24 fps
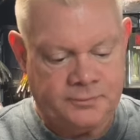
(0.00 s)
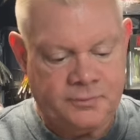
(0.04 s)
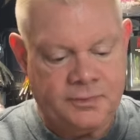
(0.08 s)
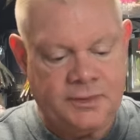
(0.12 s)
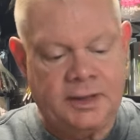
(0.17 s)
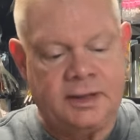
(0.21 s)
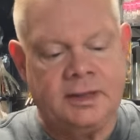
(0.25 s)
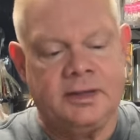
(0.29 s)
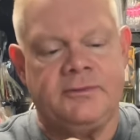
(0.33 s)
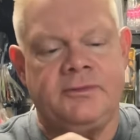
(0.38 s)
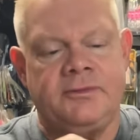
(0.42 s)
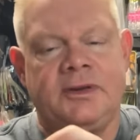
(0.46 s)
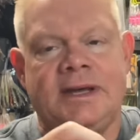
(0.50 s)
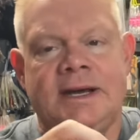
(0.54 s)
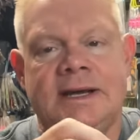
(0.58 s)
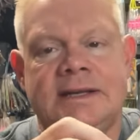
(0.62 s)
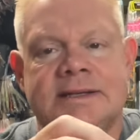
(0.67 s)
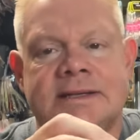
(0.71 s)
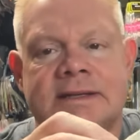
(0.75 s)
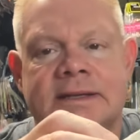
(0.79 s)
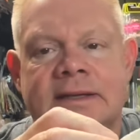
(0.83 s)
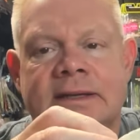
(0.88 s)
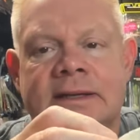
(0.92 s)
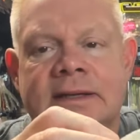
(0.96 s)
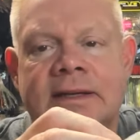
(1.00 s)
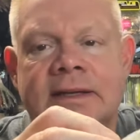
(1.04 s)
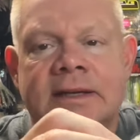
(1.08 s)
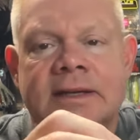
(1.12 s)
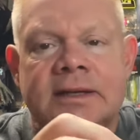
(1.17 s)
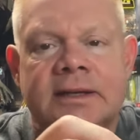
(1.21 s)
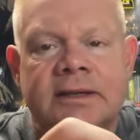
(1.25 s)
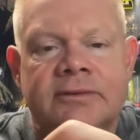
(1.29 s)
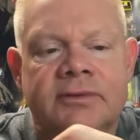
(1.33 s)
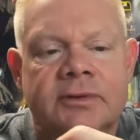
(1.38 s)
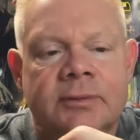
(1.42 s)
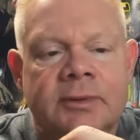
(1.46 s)
don't know if you guys can,
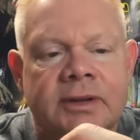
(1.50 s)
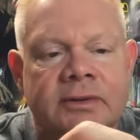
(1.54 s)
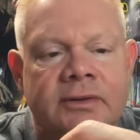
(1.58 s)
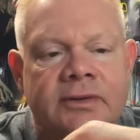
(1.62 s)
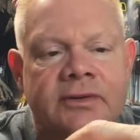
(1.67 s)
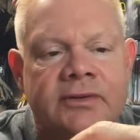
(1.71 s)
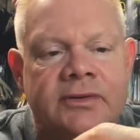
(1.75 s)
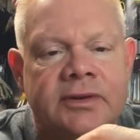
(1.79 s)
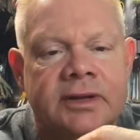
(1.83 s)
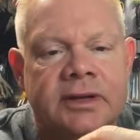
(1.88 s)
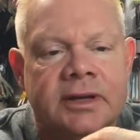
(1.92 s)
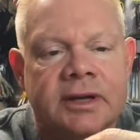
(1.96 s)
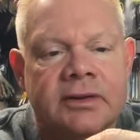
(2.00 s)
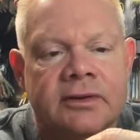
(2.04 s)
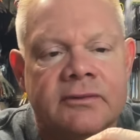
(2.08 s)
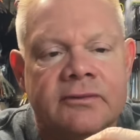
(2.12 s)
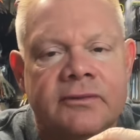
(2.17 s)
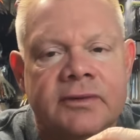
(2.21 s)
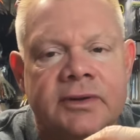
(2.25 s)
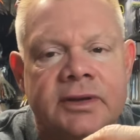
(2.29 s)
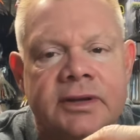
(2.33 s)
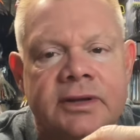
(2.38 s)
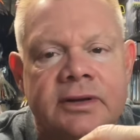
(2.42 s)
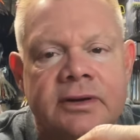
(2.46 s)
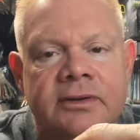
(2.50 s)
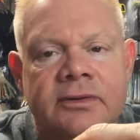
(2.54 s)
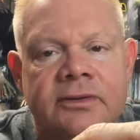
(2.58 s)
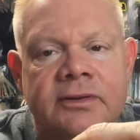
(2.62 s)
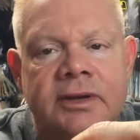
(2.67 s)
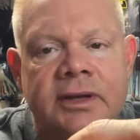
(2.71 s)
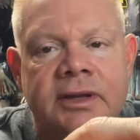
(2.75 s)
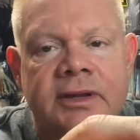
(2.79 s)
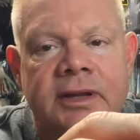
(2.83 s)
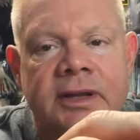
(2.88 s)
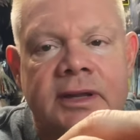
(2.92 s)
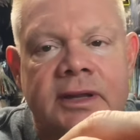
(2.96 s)
you'll be able to see it on the video. It's
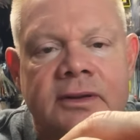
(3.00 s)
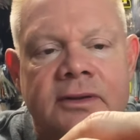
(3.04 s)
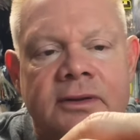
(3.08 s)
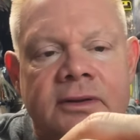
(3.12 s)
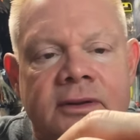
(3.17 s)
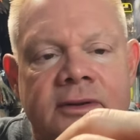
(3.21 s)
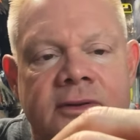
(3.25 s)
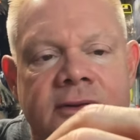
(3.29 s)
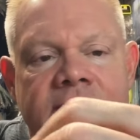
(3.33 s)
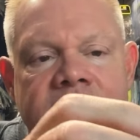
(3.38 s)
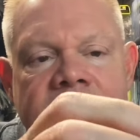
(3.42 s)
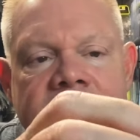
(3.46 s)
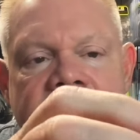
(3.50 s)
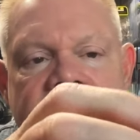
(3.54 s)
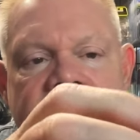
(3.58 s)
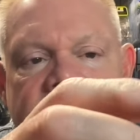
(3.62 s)
got that little, there's like a